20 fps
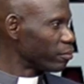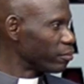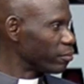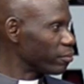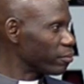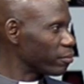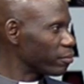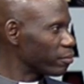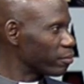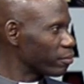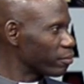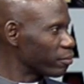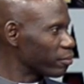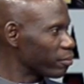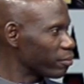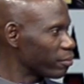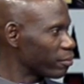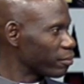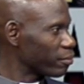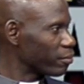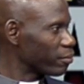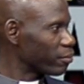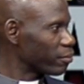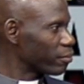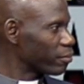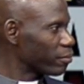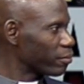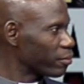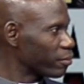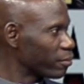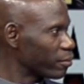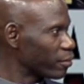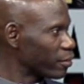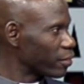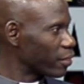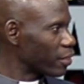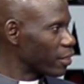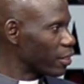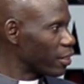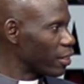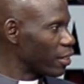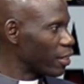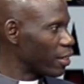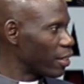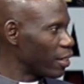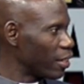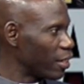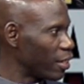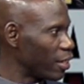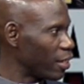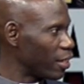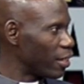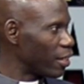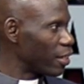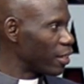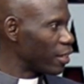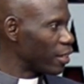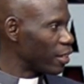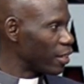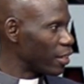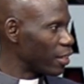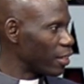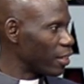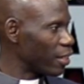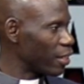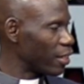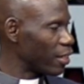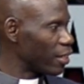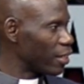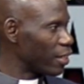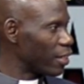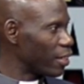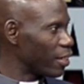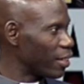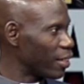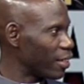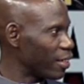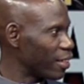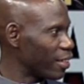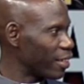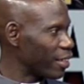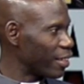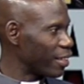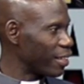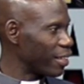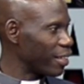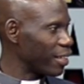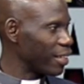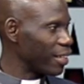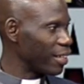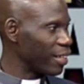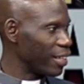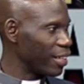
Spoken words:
(not speaking)